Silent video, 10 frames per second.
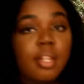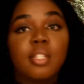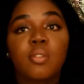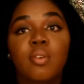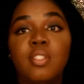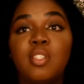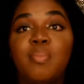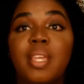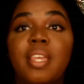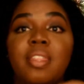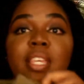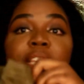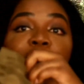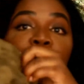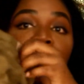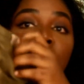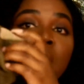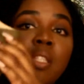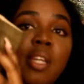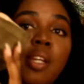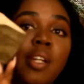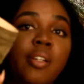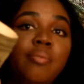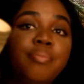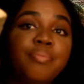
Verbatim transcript: And it's going to be these booties here.